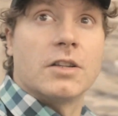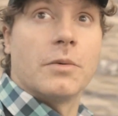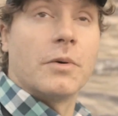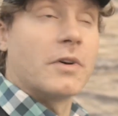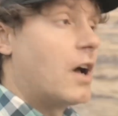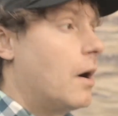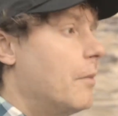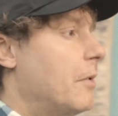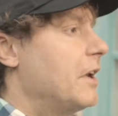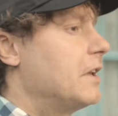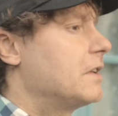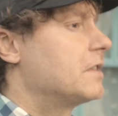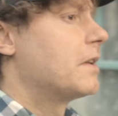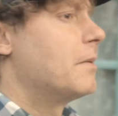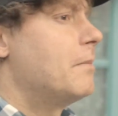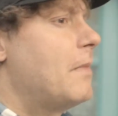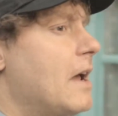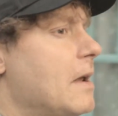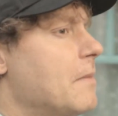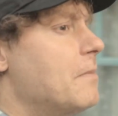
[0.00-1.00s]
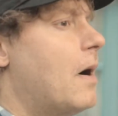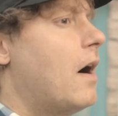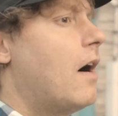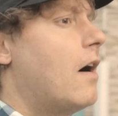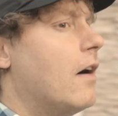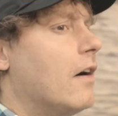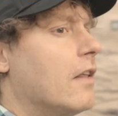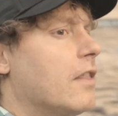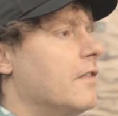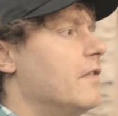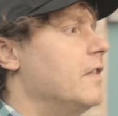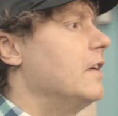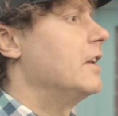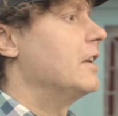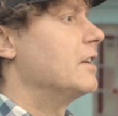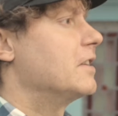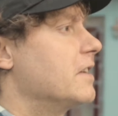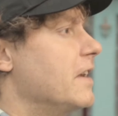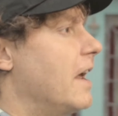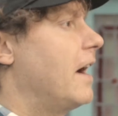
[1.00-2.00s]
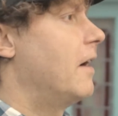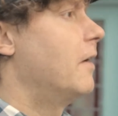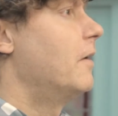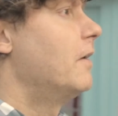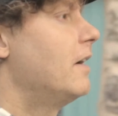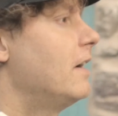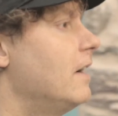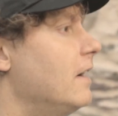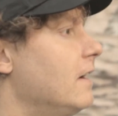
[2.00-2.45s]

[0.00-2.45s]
we're coming into the main part of the village now,